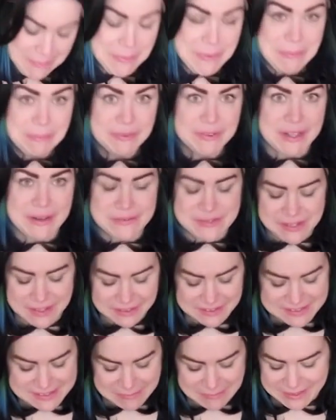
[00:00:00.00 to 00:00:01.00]
I put gloves on
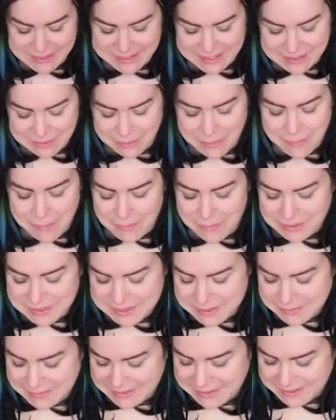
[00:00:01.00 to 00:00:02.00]
because I'm I don't want
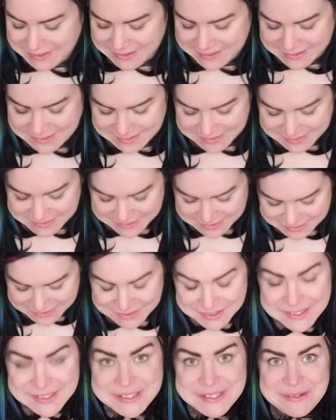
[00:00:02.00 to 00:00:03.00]
to be
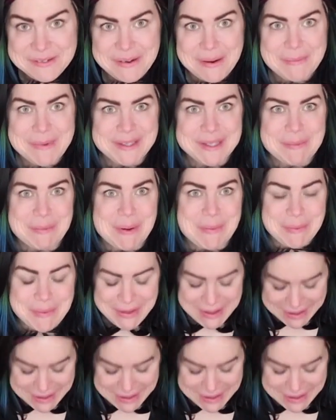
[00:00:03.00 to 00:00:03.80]
scrubbing the purple